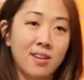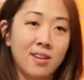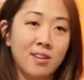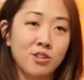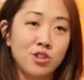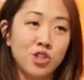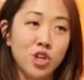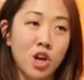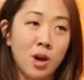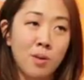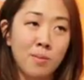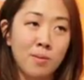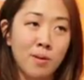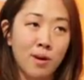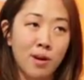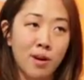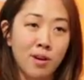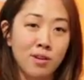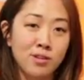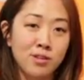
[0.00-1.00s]
job or
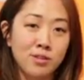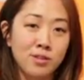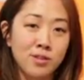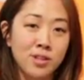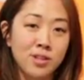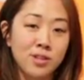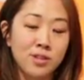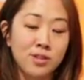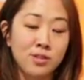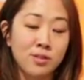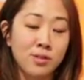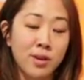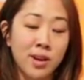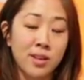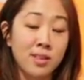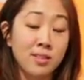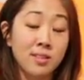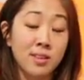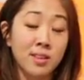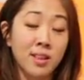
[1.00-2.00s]
our duty to do
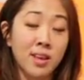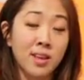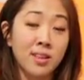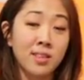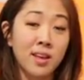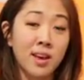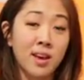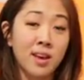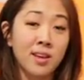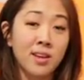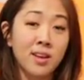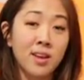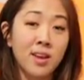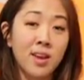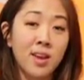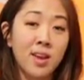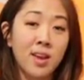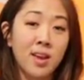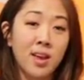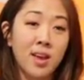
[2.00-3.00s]
anything like that.
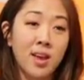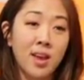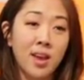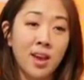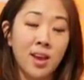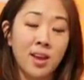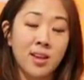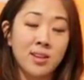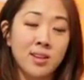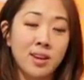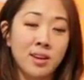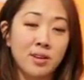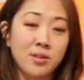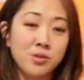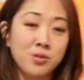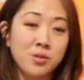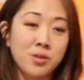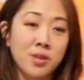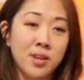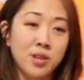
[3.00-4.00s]
And I
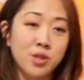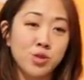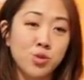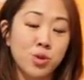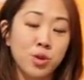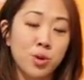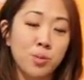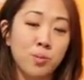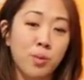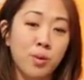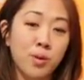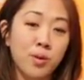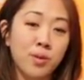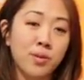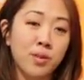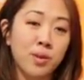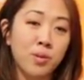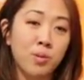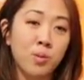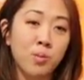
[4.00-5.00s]
also think it's really important
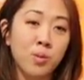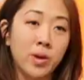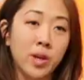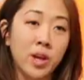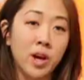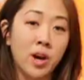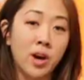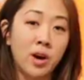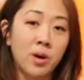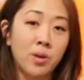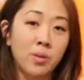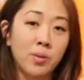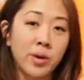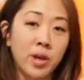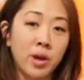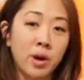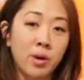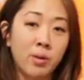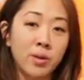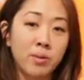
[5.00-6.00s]
that when we go
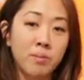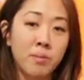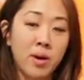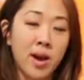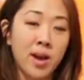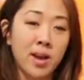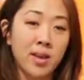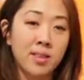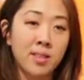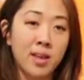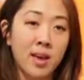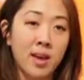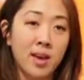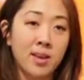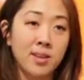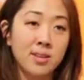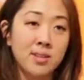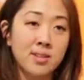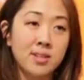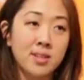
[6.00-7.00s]
in mind
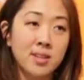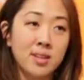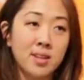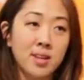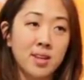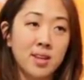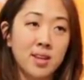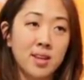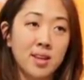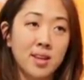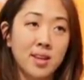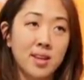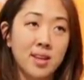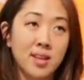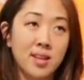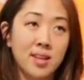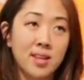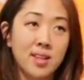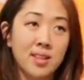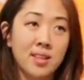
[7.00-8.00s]
that
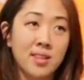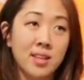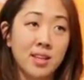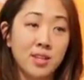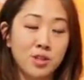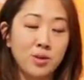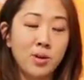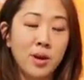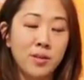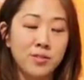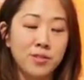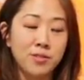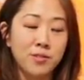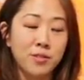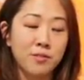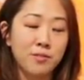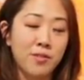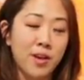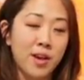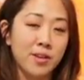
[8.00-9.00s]
they do have
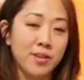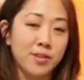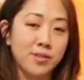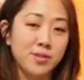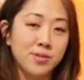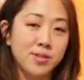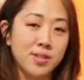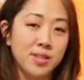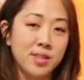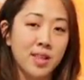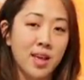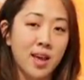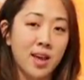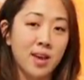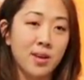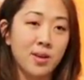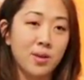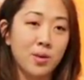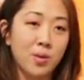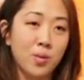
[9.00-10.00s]
different values and
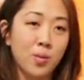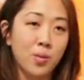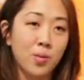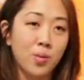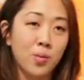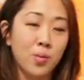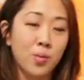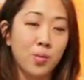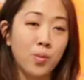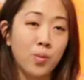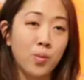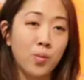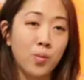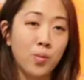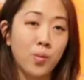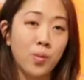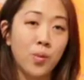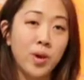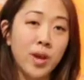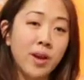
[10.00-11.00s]
that
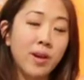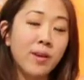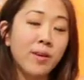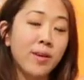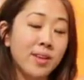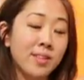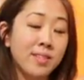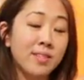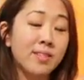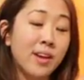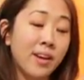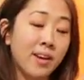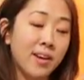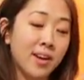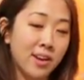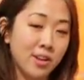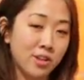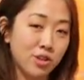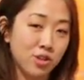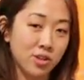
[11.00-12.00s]
we're in their
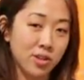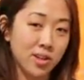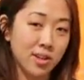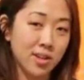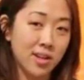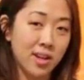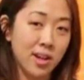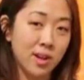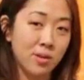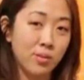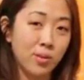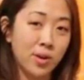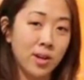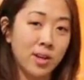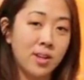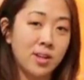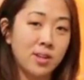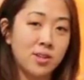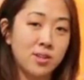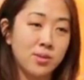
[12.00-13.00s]
country and we
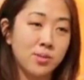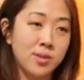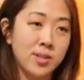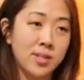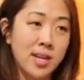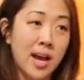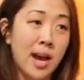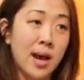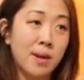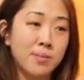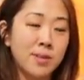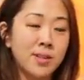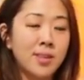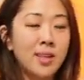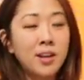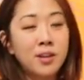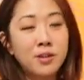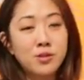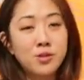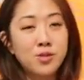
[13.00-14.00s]
need to adapt. And
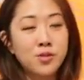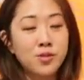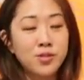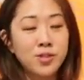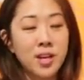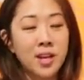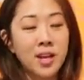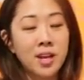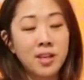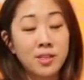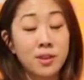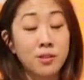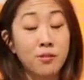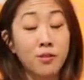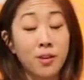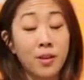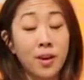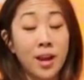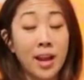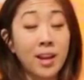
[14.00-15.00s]
that goes for saying, I think,
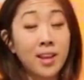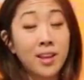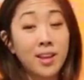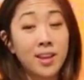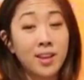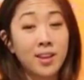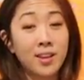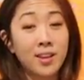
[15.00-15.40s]
for any